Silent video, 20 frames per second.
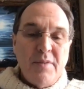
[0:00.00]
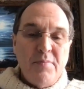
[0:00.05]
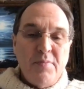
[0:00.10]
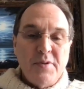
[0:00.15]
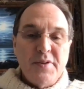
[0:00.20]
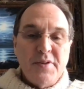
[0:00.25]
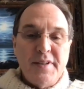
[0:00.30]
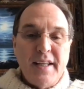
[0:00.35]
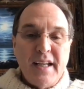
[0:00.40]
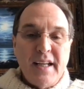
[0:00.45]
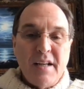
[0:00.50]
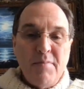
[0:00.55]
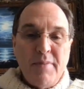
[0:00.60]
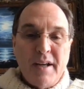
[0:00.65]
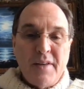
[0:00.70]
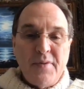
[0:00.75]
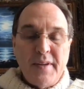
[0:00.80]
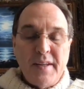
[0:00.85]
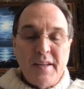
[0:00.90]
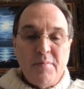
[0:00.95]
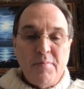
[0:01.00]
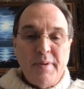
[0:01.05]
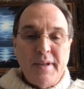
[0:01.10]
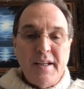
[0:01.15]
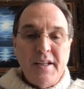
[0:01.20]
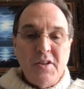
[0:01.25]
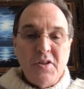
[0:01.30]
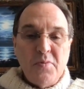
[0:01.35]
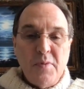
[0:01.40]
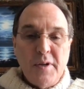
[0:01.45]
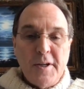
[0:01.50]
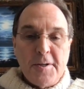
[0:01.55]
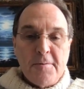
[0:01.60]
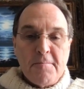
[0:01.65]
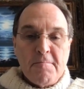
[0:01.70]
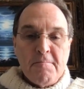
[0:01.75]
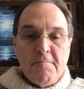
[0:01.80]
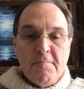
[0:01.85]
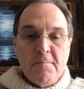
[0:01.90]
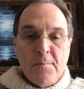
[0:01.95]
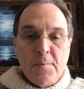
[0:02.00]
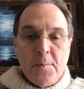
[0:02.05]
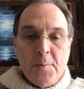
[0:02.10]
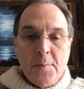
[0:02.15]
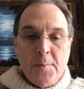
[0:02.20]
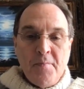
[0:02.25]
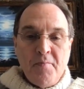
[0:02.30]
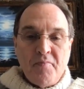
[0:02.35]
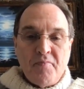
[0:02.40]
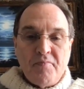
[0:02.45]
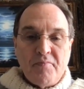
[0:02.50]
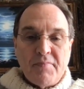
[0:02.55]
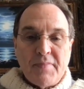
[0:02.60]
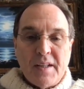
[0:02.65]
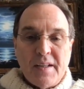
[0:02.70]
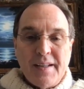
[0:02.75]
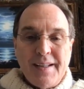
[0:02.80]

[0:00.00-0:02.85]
I heard one of the people saying about the impeachment,